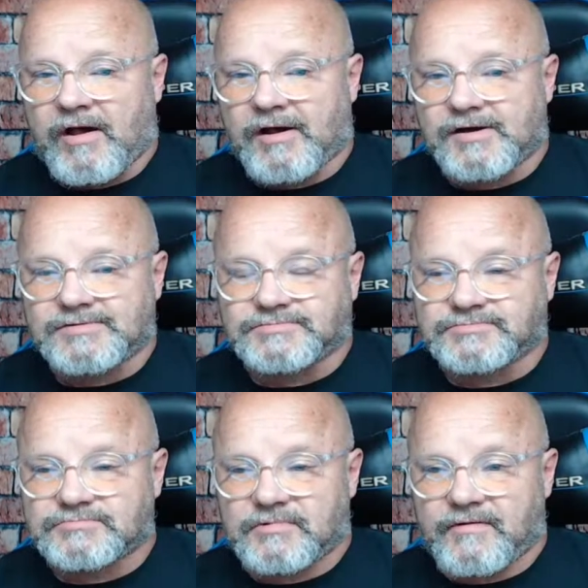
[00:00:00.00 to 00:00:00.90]
Uh,
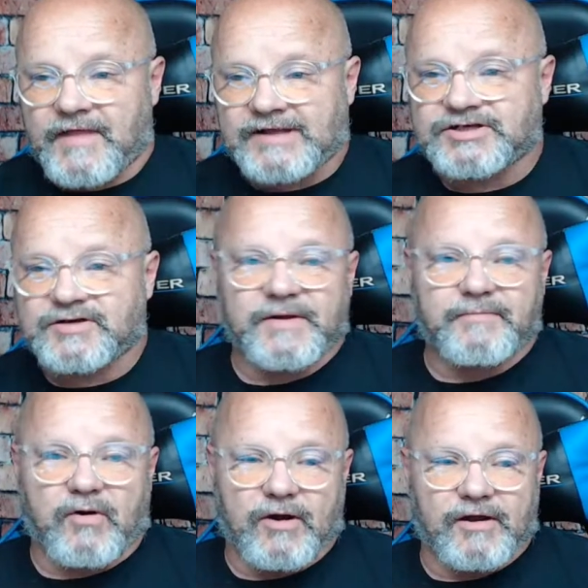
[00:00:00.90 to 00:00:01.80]
that should be
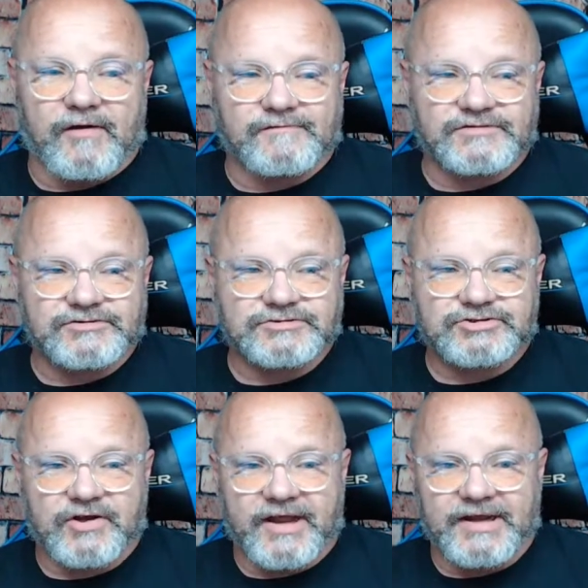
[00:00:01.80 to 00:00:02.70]
part of your
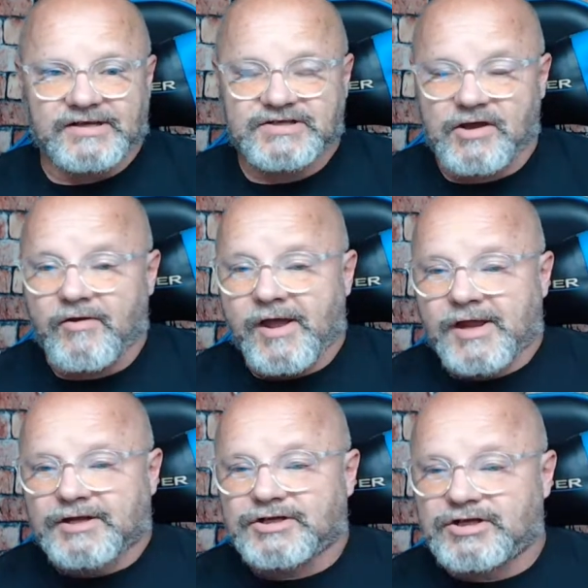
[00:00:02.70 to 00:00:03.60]
training. So,
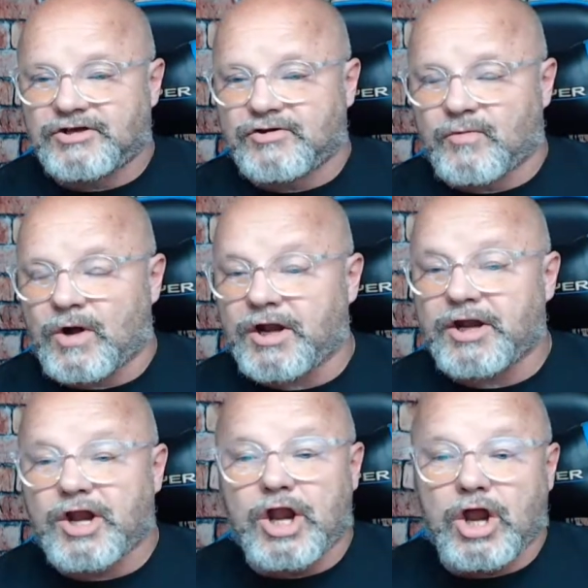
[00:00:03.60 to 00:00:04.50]
do you want
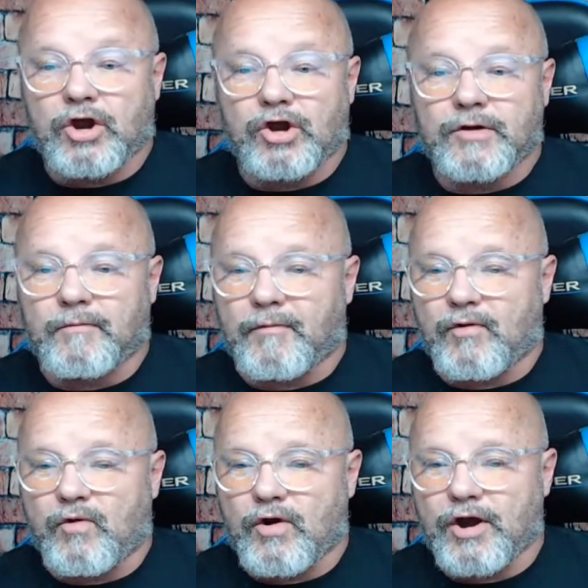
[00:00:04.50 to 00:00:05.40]
to learn
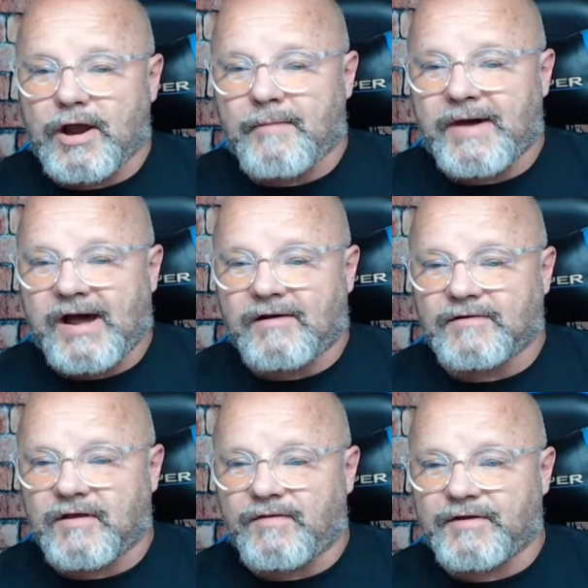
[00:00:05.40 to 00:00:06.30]
more
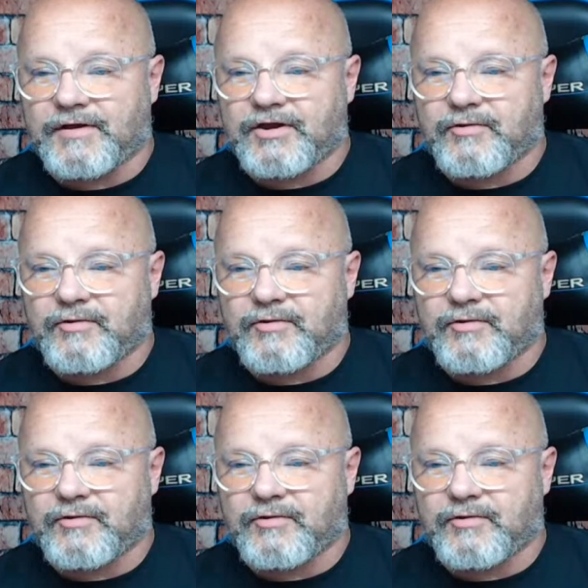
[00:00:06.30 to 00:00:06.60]
about the